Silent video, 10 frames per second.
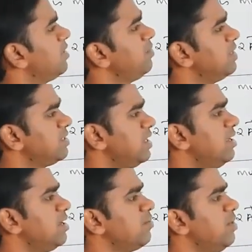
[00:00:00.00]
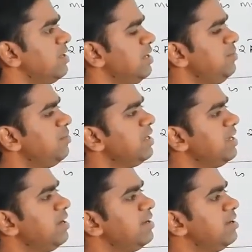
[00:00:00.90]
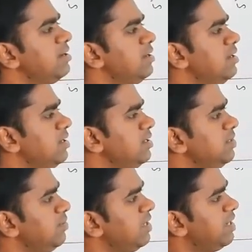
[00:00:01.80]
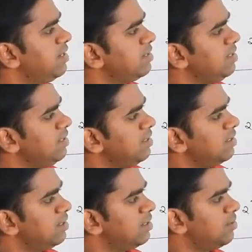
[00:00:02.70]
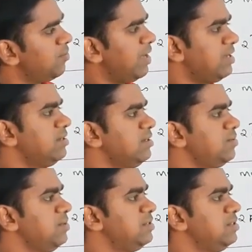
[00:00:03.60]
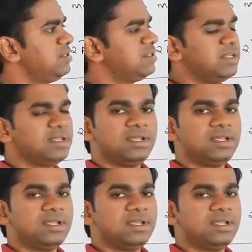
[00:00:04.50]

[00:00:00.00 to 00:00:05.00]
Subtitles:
with a scalar quantity, you will get the vector which is